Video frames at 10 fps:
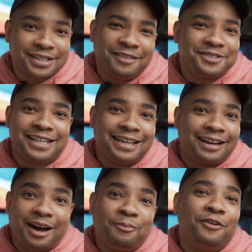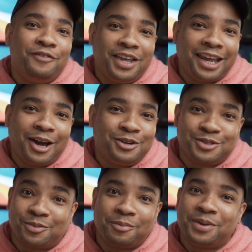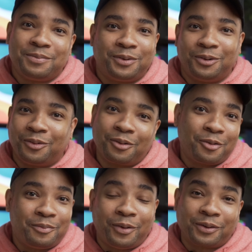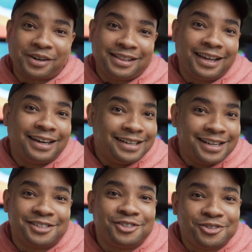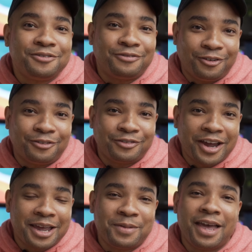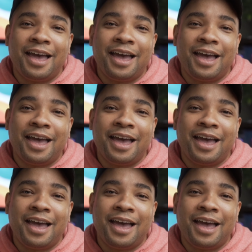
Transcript: I've seen a couple of videos where people were reporting that it doesn't shoot full frame,